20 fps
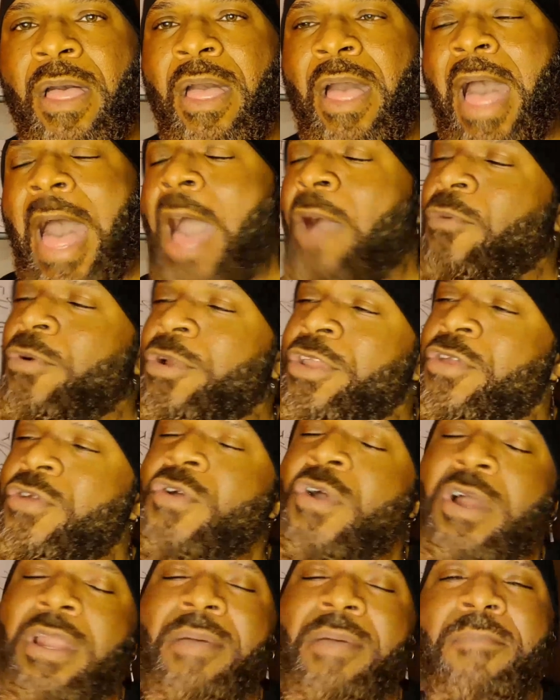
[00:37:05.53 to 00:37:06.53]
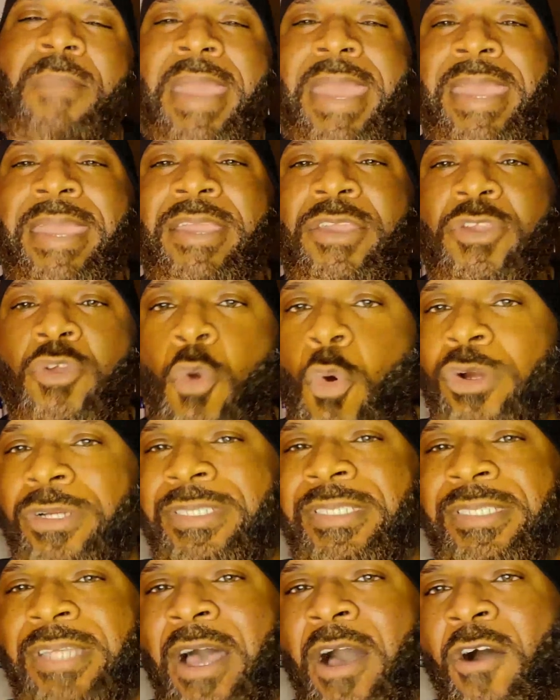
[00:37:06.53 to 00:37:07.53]
How are you going to make
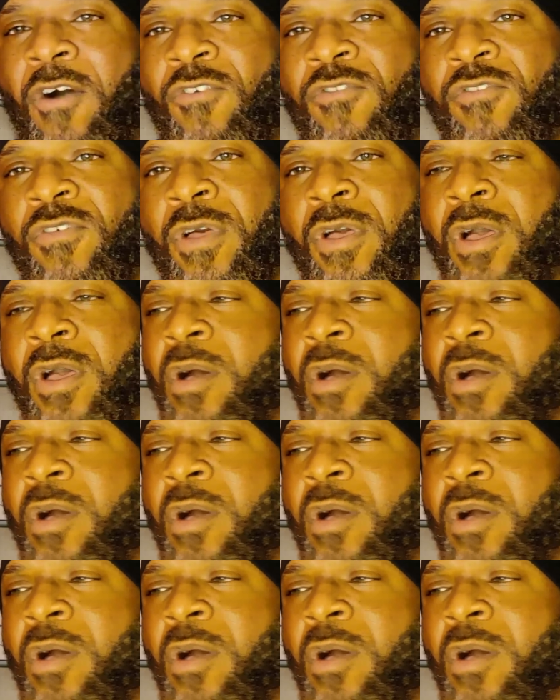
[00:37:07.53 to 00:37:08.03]
yourself